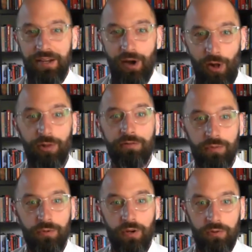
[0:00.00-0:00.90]
all over the
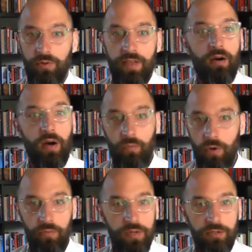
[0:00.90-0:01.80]
world. Without
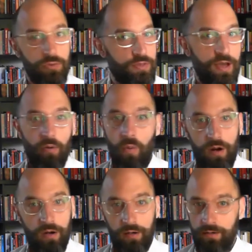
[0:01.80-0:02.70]
what we do, without
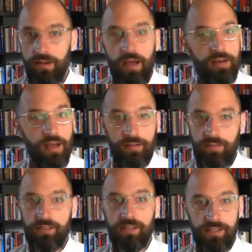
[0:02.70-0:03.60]
water, none of
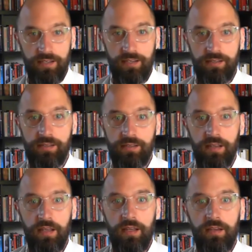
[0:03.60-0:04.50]
this exists.
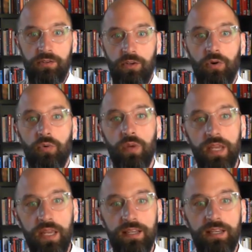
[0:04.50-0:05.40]
So
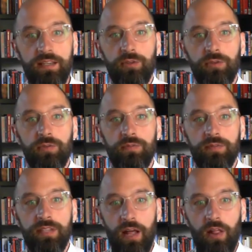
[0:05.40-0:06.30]
we need to
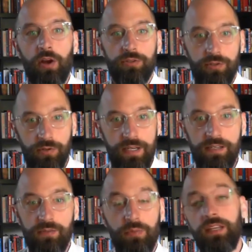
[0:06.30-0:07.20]
tell our
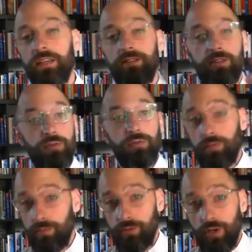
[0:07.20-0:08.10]
stories. We need to
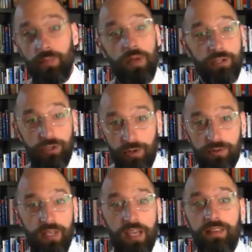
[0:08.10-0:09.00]
jump on shows
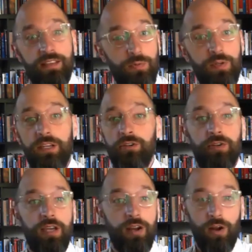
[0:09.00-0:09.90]
like this. We need to
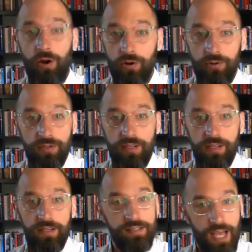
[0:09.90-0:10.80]
create our own
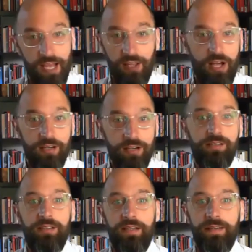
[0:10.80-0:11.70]

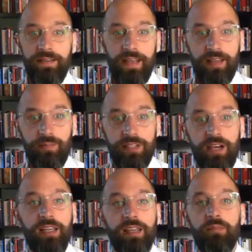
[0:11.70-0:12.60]
dialogues and be
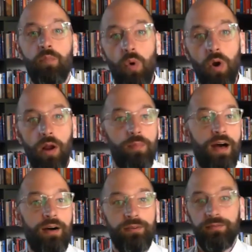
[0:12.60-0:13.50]
talking more
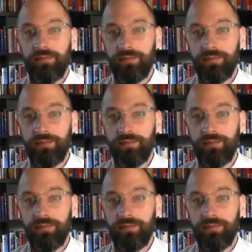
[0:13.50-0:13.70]
about